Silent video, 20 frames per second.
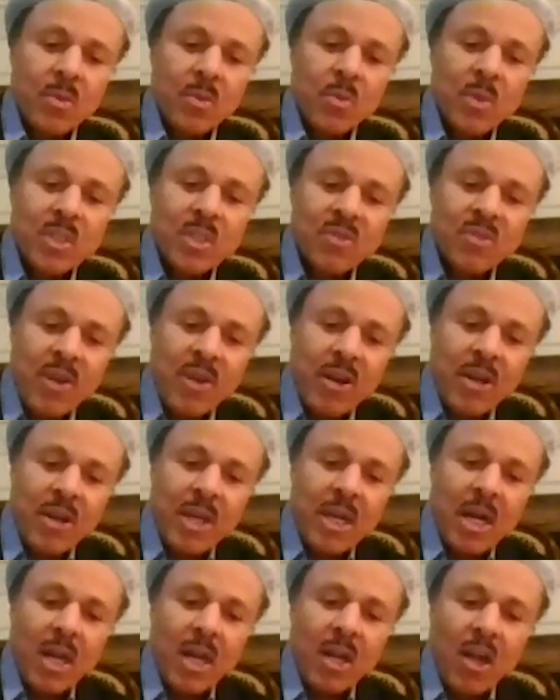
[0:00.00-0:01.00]
What's
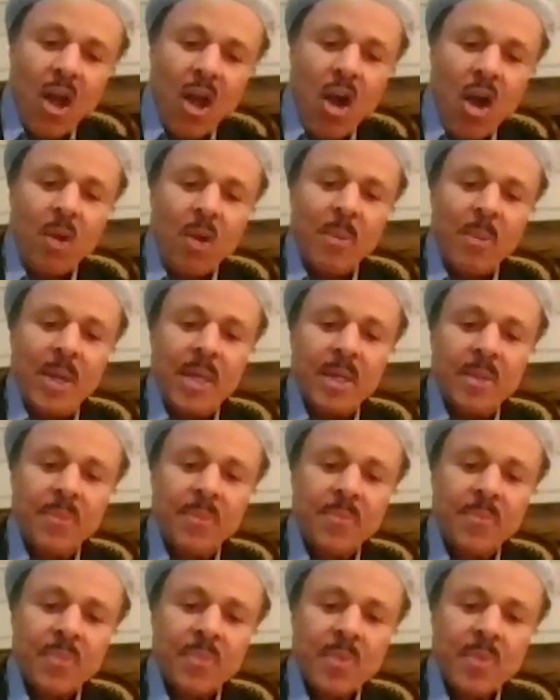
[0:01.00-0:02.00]
very alarming
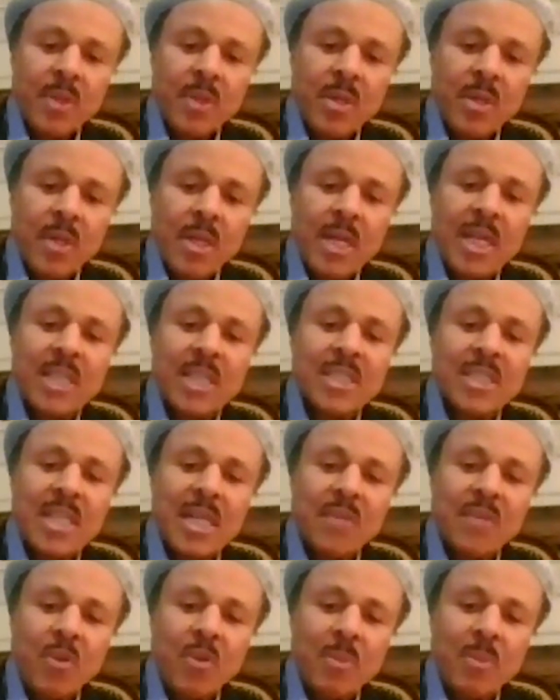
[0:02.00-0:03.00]
is
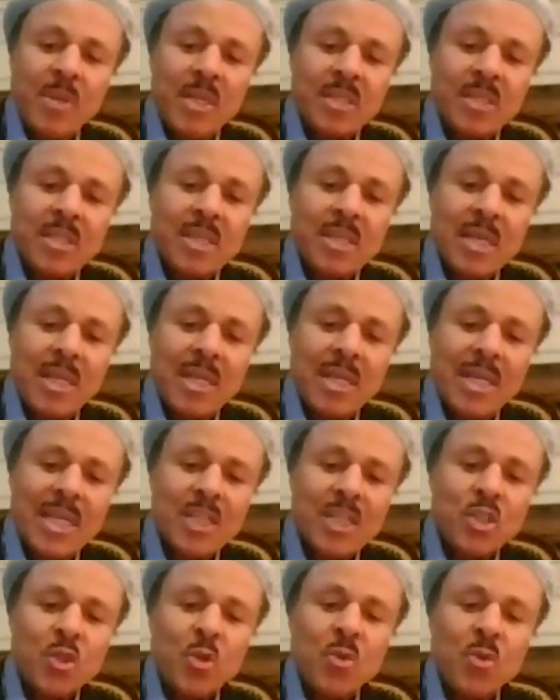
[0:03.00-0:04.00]
that from his
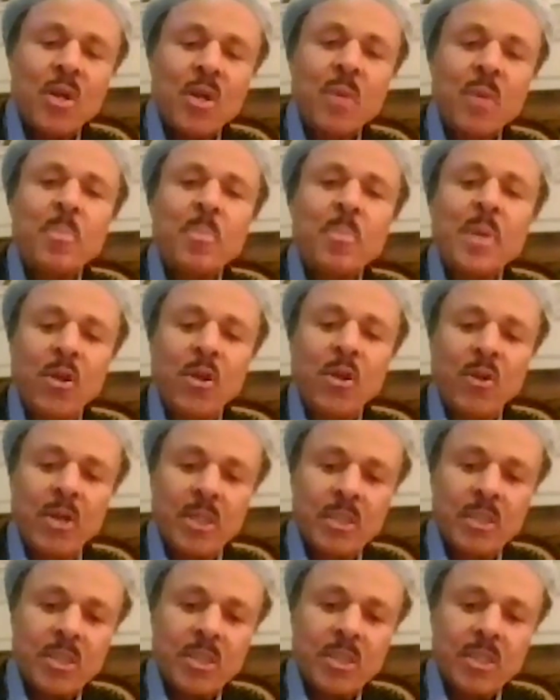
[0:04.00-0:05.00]
initial
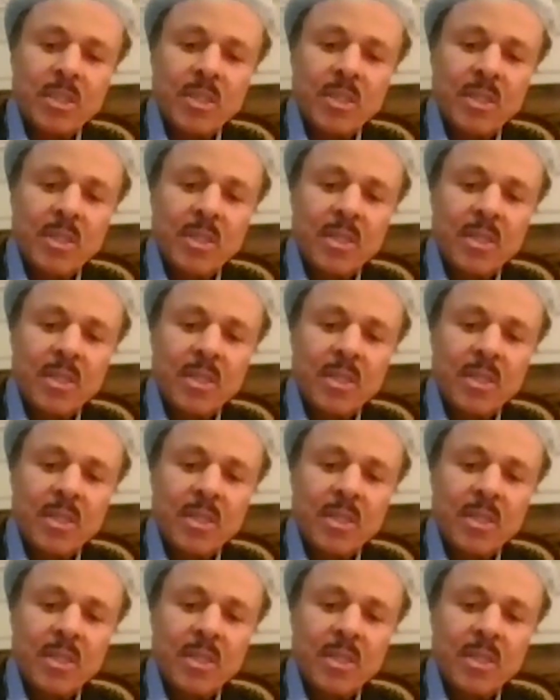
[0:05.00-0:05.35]
appearance,